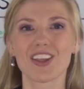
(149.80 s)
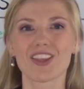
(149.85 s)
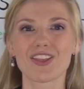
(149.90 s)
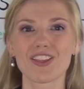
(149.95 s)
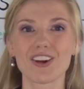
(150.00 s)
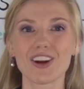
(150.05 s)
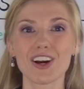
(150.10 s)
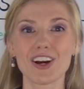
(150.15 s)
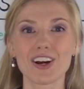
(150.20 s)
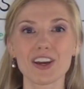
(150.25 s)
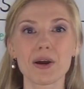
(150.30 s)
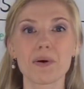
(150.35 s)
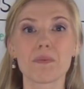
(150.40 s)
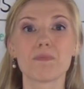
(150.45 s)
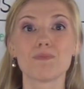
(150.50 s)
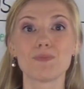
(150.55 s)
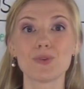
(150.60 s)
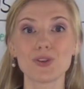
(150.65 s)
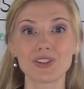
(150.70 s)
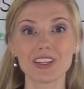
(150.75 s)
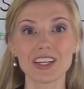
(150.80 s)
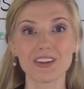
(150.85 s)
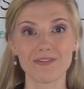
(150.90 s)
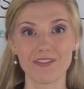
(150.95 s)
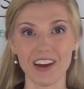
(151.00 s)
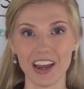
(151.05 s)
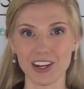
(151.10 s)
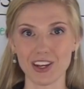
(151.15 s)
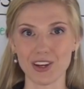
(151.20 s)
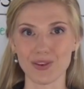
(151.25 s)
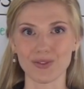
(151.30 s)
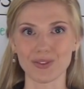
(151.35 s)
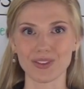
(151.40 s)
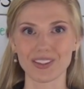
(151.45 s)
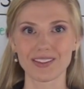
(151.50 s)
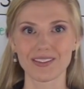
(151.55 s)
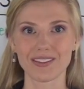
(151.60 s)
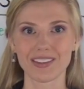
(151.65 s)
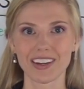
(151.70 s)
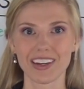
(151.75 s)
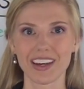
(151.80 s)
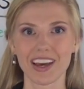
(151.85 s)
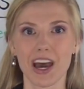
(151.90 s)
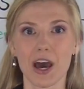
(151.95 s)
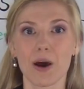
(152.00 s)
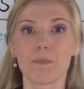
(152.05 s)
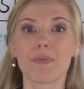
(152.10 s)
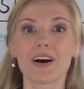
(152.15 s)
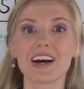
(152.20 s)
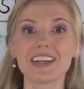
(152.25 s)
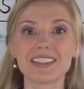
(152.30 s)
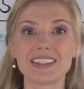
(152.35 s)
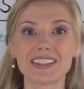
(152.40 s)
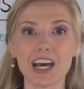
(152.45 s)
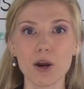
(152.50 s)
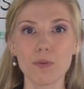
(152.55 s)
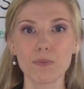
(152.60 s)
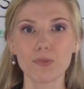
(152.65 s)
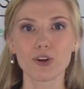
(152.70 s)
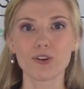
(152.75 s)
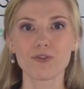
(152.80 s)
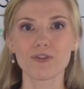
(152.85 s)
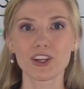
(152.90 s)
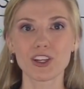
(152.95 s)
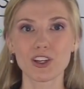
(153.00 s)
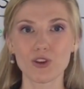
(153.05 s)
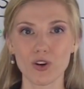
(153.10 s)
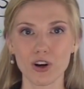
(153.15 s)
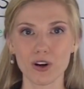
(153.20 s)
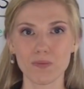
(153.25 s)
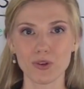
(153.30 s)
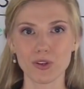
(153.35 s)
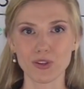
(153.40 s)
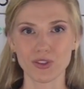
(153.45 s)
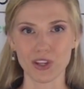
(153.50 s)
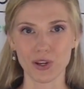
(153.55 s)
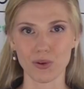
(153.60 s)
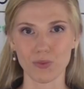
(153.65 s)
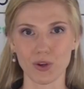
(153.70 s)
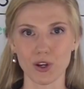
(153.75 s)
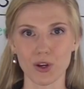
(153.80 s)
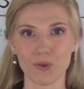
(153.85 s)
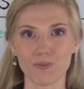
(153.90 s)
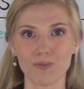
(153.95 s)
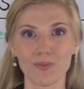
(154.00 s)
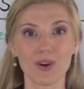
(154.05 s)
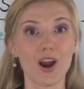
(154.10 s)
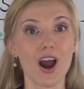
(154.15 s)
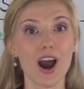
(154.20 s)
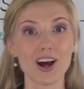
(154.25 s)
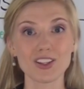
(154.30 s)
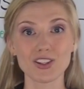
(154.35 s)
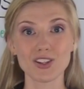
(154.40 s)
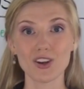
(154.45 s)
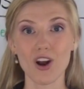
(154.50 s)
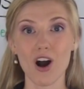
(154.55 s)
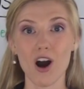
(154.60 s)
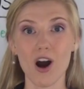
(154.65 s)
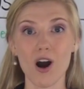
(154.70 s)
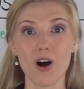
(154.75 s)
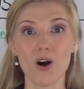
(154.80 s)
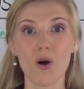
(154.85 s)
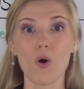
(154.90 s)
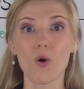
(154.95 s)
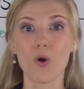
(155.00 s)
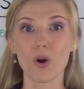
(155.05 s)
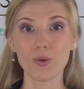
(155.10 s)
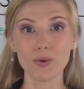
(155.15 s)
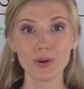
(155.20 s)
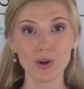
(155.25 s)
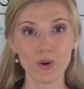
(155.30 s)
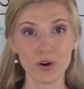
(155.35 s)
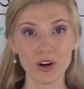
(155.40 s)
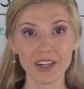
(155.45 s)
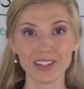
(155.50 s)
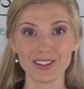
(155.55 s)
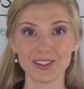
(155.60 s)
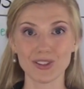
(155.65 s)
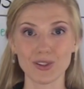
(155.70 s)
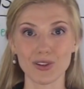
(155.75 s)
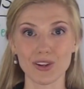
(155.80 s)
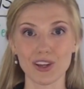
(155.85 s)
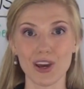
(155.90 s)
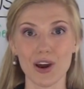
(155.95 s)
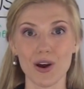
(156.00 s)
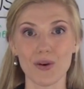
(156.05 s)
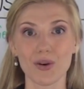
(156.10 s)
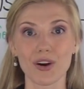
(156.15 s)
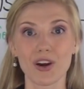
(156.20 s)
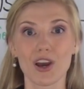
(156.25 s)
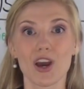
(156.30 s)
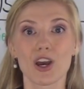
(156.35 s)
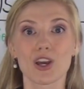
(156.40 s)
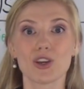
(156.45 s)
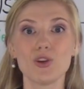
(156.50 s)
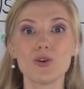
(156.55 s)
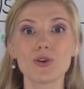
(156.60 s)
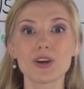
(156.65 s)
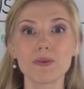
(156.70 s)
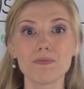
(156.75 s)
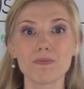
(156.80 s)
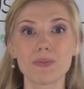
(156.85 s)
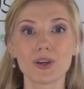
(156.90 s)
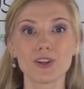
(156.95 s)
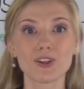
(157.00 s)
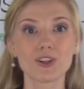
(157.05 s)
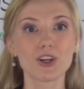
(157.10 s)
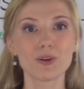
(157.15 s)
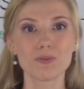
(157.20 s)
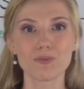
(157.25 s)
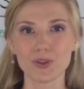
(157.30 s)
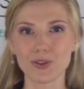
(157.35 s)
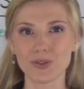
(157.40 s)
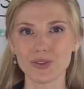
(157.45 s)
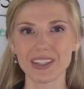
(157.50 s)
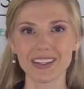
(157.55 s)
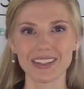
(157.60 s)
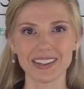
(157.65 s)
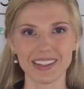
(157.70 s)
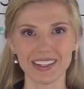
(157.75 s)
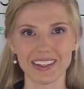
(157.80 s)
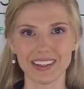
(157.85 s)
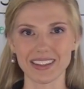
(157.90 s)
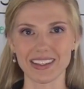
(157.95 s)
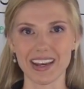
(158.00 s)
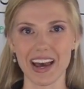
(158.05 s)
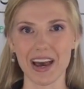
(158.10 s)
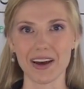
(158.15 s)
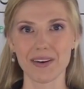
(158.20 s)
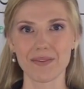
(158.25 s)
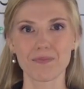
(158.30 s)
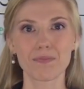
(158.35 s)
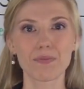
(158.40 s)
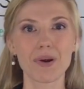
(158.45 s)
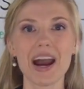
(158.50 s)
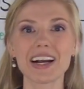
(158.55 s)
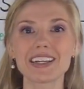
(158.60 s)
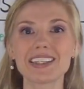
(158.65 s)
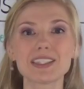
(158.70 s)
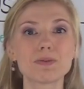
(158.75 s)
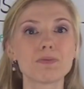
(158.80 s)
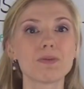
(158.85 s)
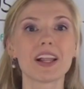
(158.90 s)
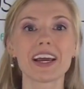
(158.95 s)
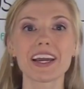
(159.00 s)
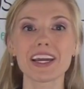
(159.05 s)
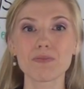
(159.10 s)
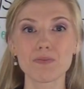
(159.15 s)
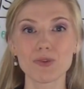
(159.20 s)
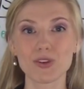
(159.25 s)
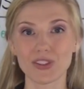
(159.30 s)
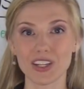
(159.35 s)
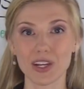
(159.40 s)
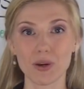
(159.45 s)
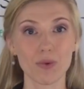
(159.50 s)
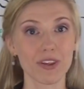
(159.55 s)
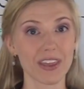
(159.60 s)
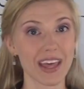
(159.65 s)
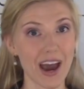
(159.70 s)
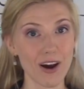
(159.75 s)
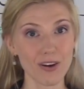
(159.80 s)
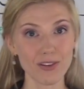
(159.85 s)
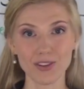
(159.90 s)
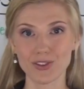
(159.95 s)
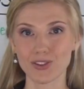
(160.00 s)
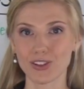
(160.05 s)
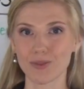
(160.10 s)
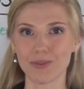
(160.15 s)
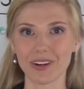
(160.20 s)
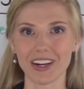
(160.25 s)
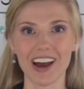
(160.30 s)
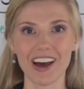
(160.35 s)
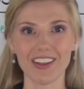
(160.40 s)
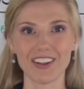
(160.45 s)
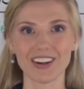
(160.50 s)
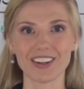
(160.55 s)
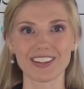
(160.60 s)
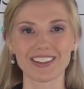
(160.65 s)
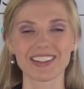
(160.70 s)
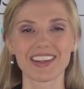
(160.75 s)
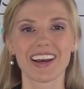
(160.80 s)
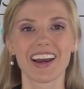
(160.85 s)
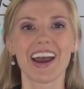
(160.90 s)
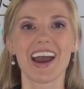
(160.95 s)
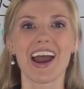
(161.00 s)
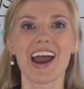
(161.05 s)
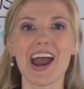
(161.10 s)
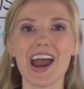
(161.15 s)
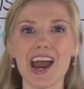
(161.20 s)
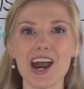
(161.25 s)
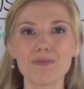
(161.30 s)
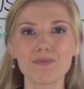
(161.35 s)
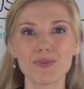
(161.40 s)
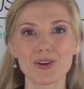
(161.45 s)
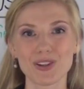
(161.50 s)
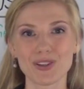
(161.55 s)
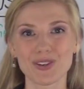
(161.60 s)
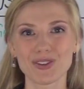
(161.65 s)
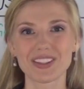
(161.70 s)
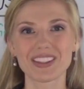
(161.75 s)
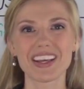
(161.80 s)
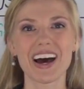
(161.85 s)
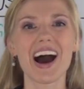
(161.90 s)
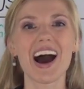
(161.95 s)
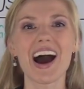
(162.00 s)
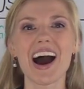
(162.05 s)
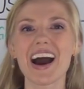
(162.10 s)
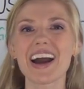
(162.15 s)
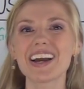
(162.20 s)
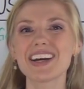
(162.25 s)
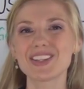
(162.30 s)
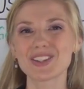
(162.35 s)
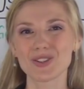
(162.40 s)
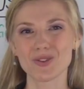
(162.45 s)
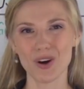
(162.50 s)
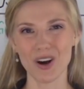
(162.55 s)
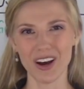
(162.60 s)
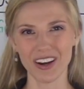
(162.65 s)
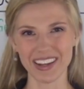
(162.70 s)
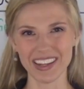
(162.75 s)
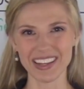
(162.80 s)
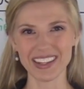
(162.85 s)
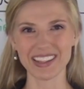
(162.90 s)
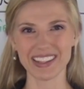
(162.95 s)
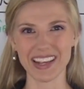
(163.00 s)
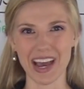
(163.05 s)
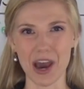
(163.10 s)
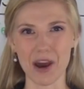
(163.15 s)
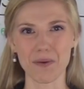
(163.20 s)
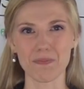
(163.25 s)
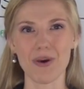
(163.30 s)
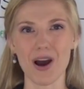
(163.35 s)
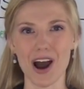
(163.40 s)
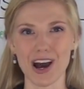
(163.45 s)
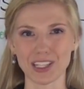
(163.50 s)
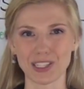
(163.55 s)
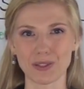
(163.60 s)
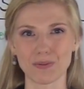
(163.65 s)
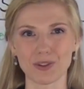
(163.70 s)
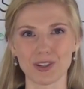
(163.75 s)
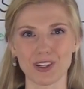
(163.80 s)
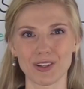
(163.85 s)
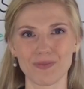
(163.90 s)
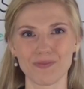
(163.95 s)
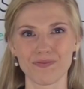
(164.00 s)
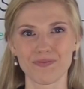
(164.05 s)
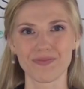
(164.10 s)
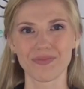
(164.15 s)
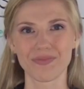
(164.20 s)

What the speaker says: Third, music venues. By soundproofing your music room, concert hall, or recording studio, you can build your music skill set, practice playing music without disturbing others, and produce the highest quality sound possible.